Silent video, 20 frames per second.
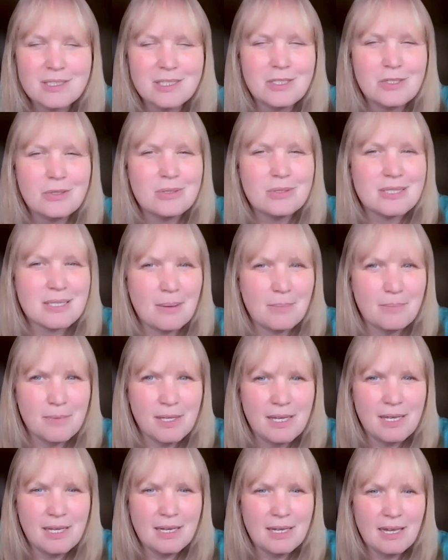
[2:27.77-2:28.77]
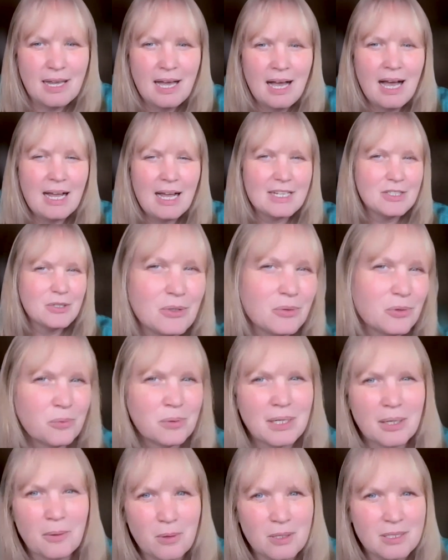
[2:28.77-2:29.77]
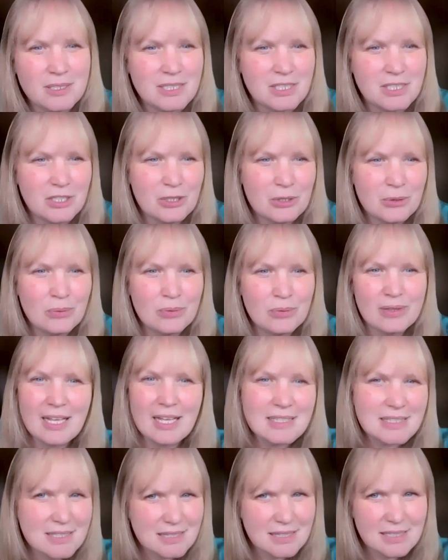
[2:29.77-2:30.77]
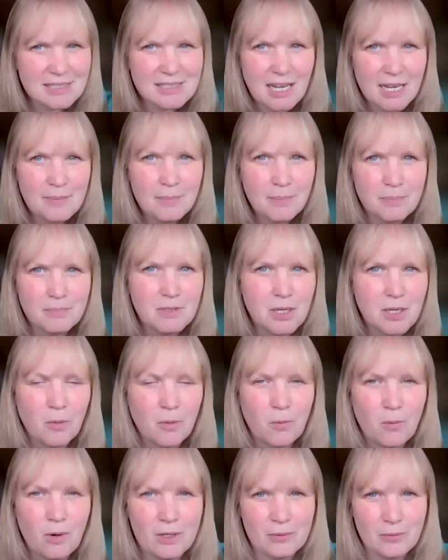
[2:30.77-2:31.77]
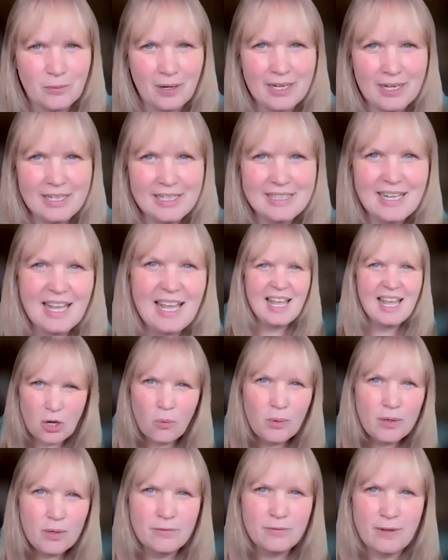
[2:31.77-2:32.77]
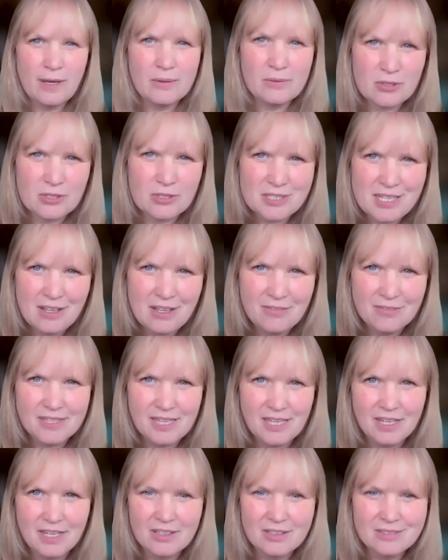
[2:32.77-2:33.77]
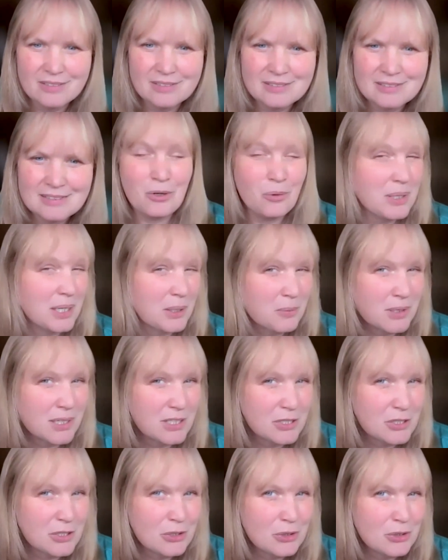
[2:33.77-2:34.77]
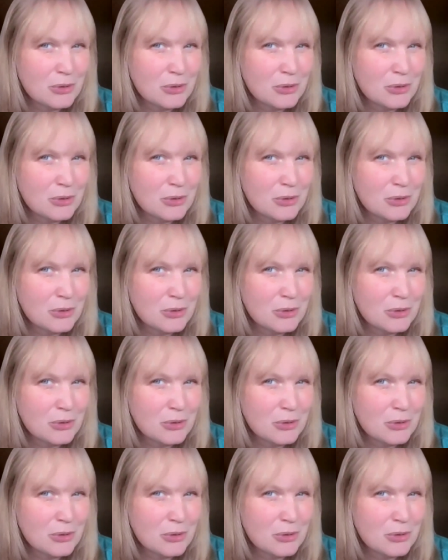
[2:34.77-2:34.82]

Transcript: want to do something. I don't know what I want to do. That's the type number 1, right? And I know we've found ourselves there. I know what I want to